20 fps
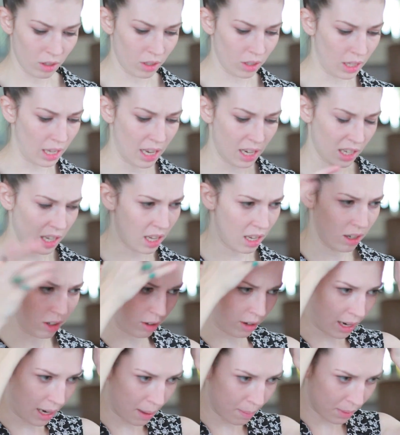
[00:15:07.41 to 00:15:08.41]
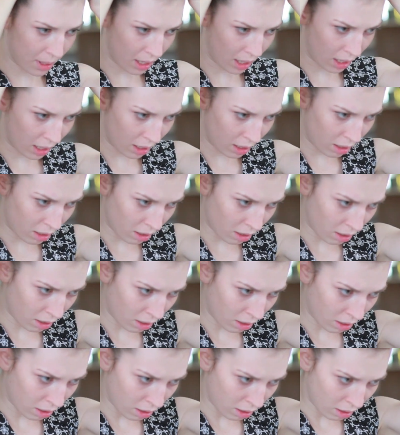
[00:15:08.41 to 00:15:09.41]
yet again a crap ton.
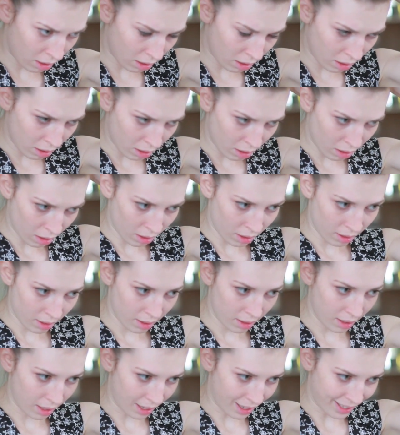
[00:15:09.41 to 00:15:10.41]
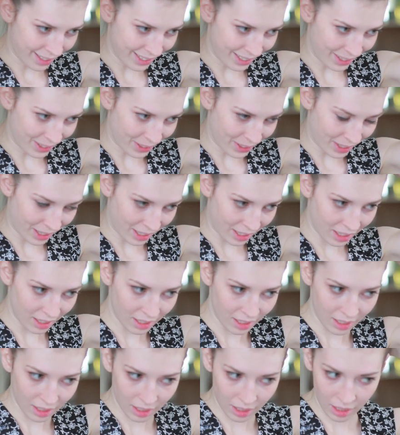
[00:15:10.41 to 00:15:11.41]
That'll do.
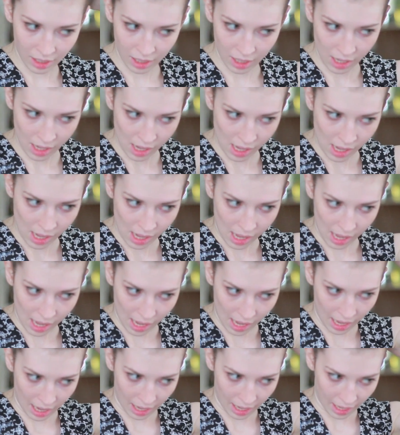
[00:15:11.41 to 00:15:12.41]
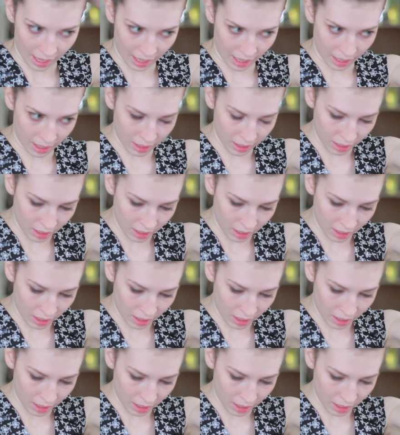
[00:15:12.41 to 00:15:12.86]
And